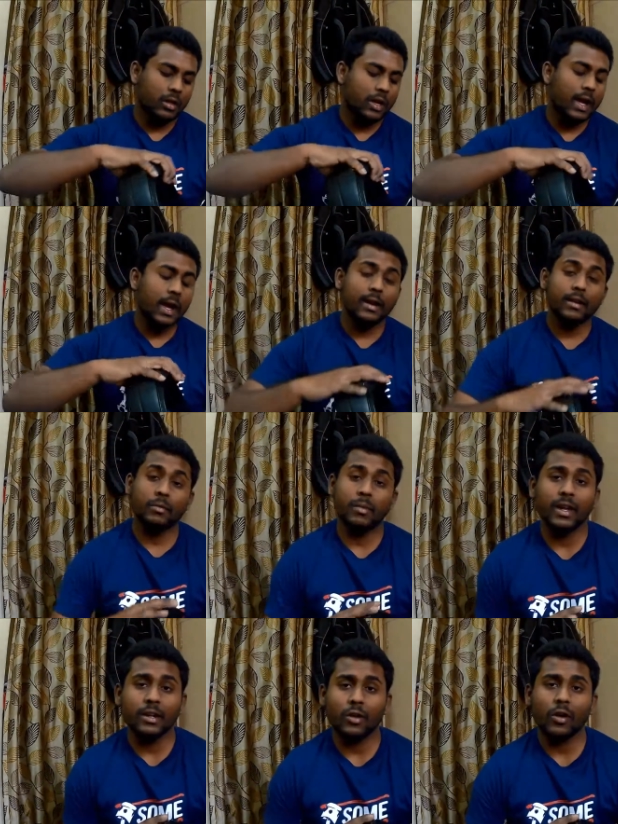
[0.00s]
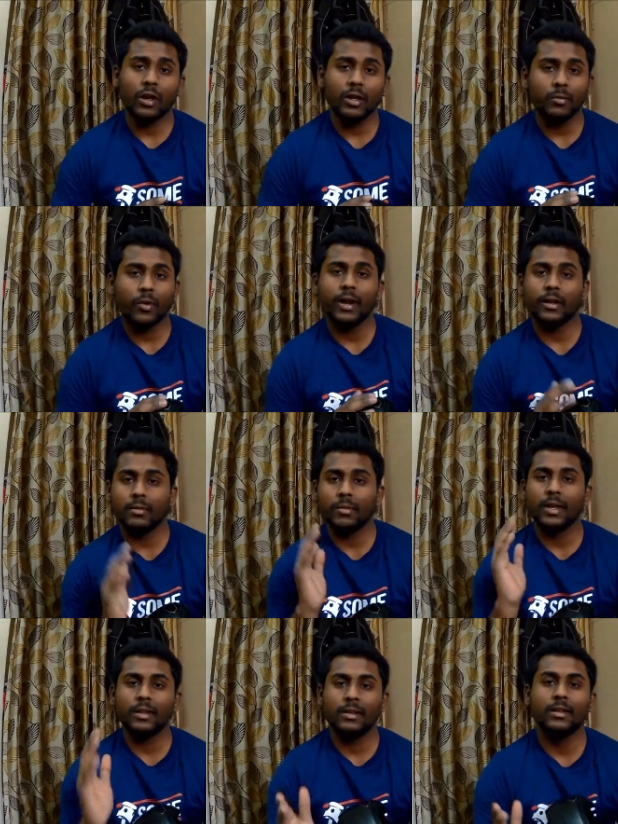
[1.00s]
and the main talking point the
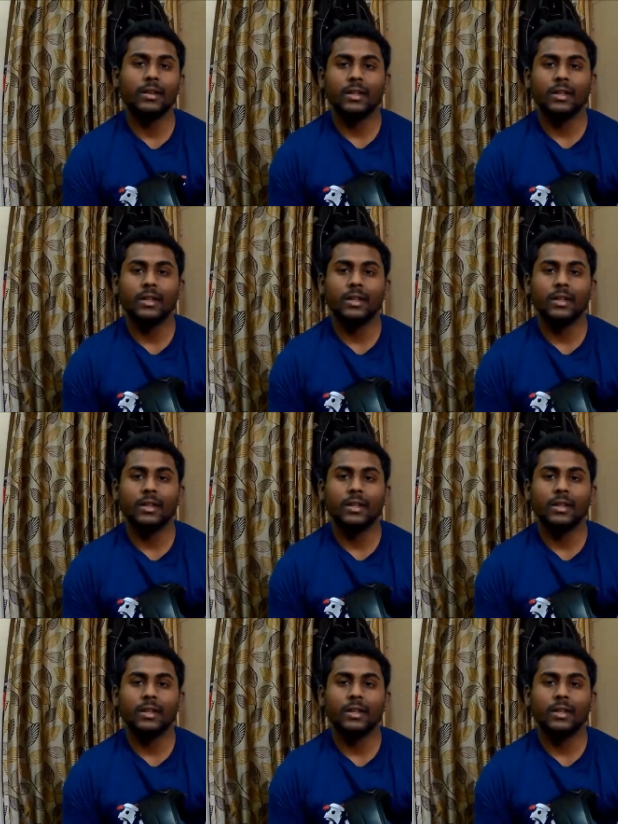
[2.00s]
main